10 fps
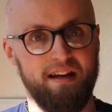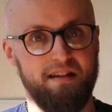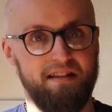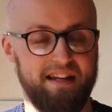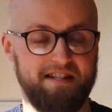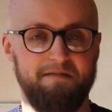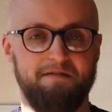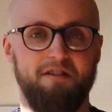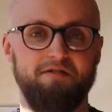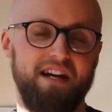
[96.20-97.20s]
that's it for
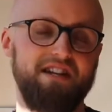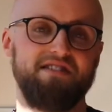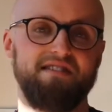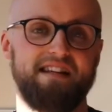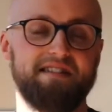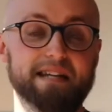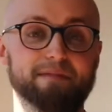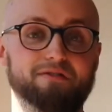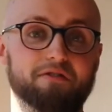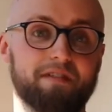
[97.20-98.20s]
rotations. Let's think about
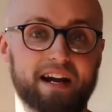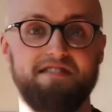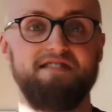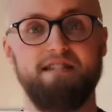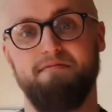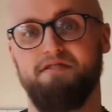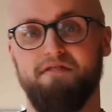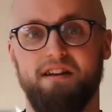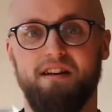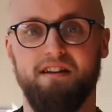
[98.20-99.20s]
reflection symmetry.
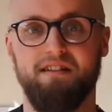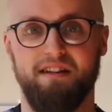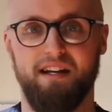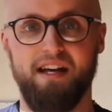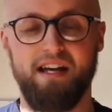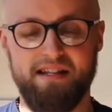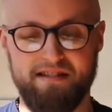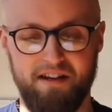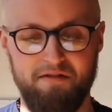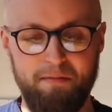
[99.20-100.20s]
Okay,
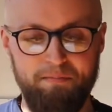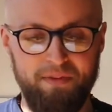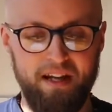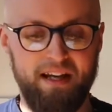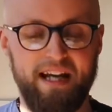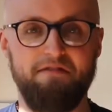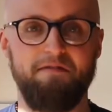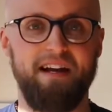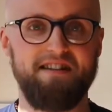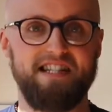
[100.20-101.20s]
so in
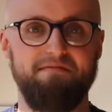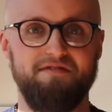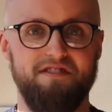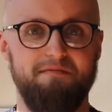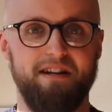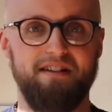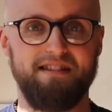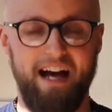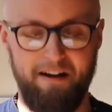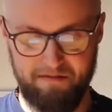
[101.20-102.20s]
reflection symmetry we're going to
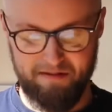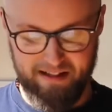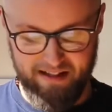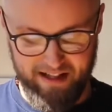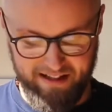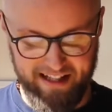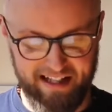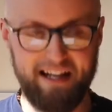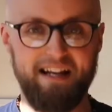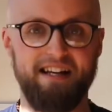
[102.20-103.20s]
have
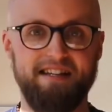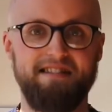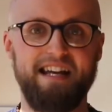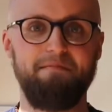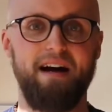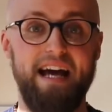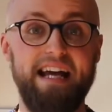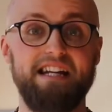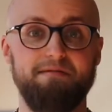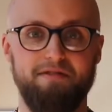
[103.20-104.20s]
clearly a sigma
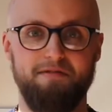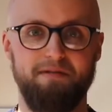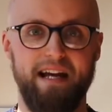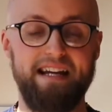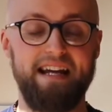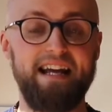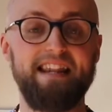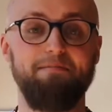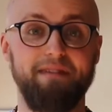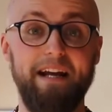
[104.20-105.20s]
H mirror plane in the
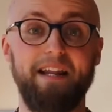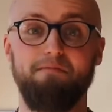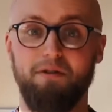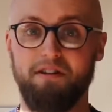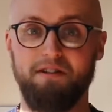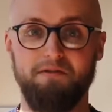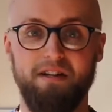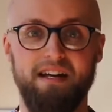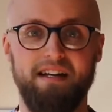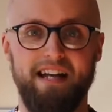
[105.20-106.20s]
plane of the molecule.
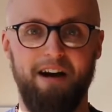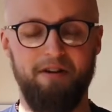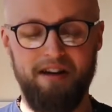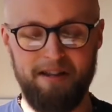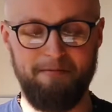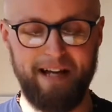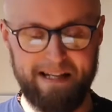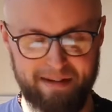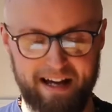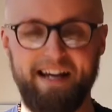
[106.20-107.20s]
Now the
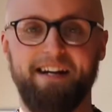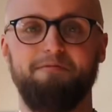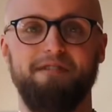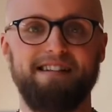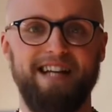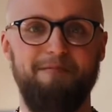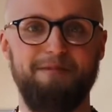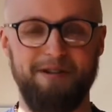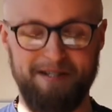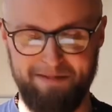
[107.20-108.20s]
placemat here kind of breaks down
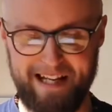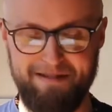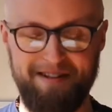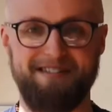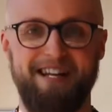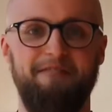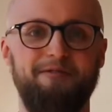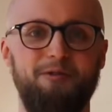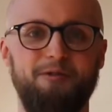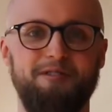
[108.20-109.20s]
because the placemat doesn't have
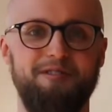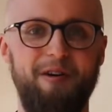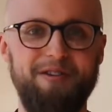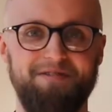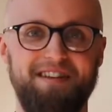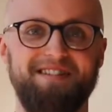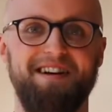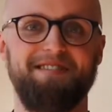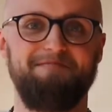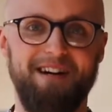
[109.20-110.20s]
cork and coins on this side
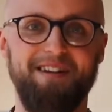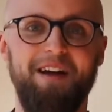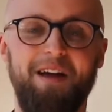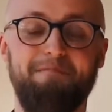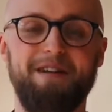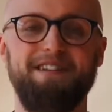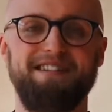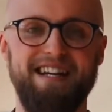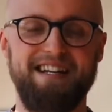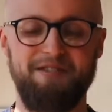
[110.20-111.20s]
as well, but if it
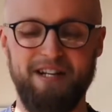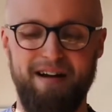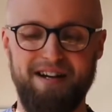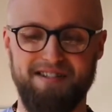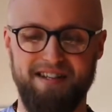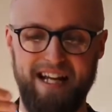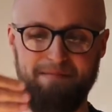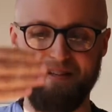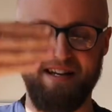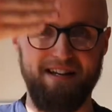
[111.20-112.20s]
did, you can imagine that there could
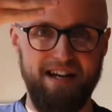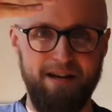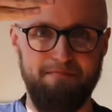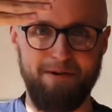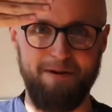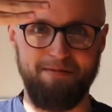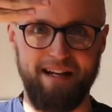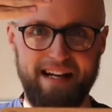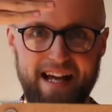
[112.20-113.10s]
be a mirror plane